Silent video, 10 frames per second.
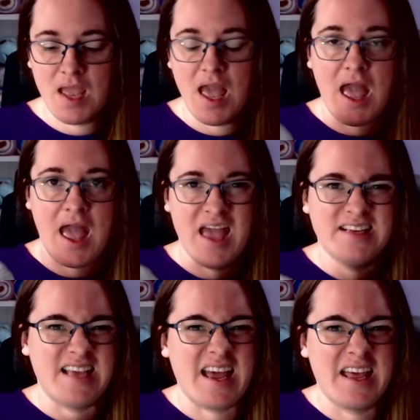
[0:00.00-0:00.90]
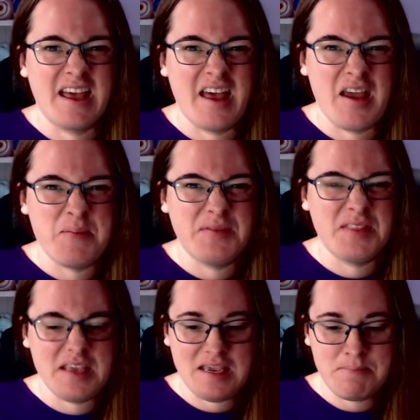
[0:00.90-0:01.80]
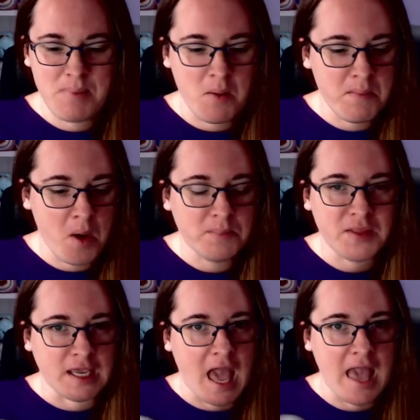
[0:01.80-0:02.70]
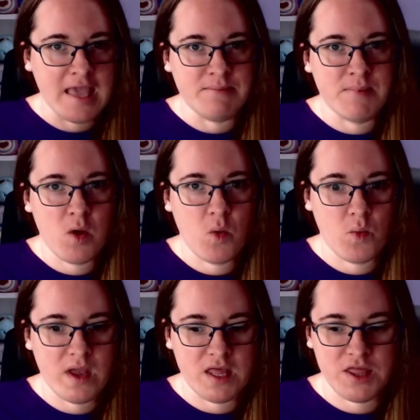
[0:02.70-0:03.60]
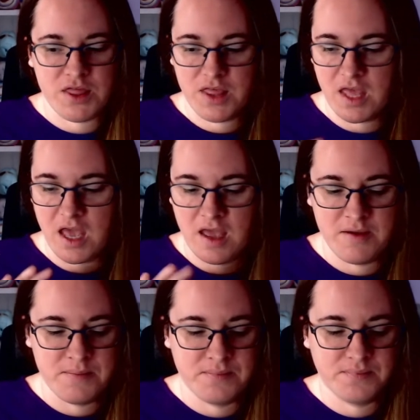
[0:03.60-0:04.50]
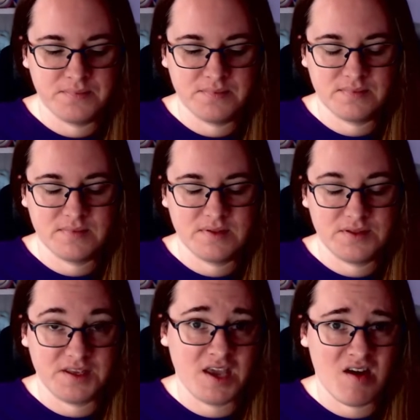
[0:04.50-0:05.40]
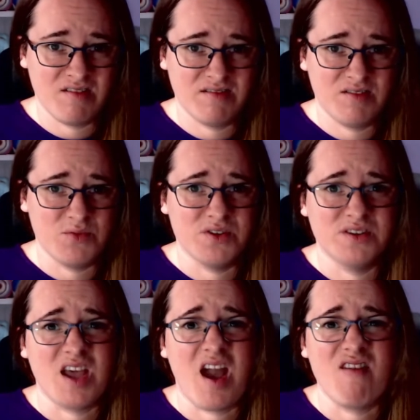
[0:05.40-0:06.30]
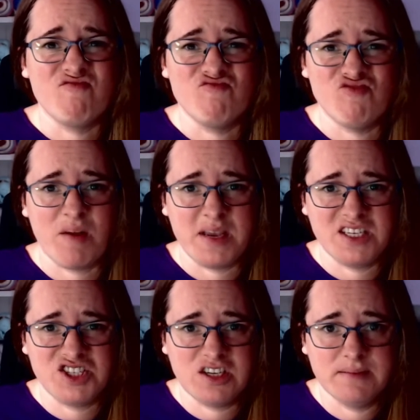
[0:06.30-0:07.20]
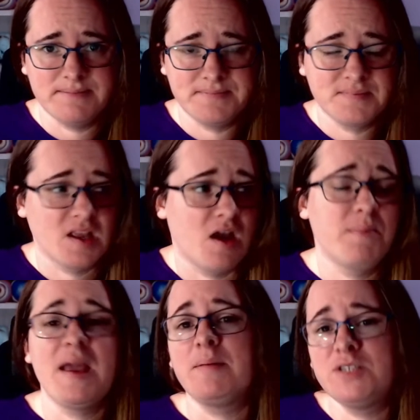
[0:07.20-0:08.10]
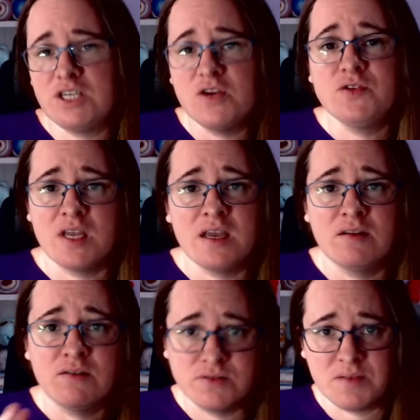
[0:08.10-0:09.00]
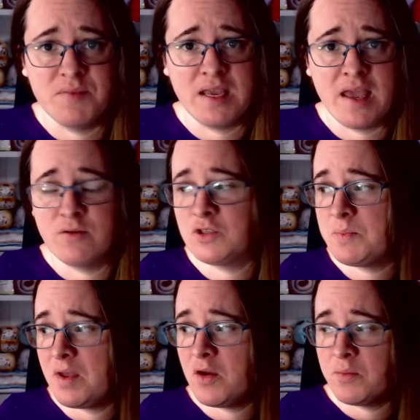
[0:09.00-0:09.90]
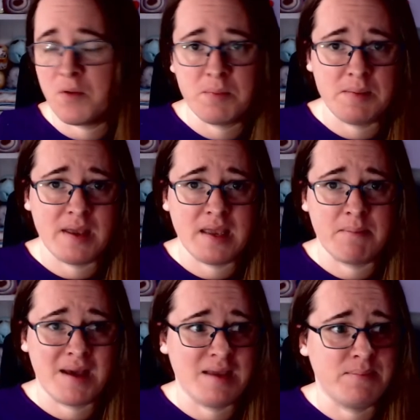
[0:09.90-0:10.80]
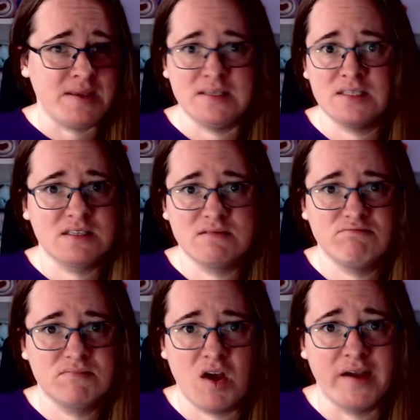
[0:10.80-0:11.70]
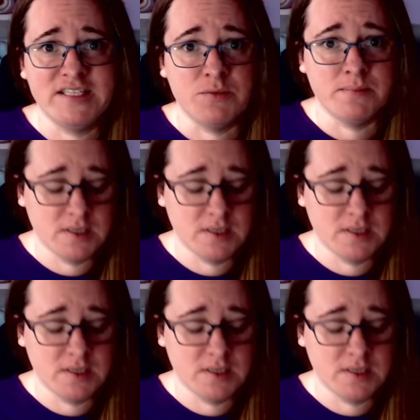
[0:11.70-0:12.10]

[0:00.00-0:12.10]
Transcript: and the pom-pom that came with the yarn was rubbish. I'll be able to use it on something else, but it'll probably be a baby's item.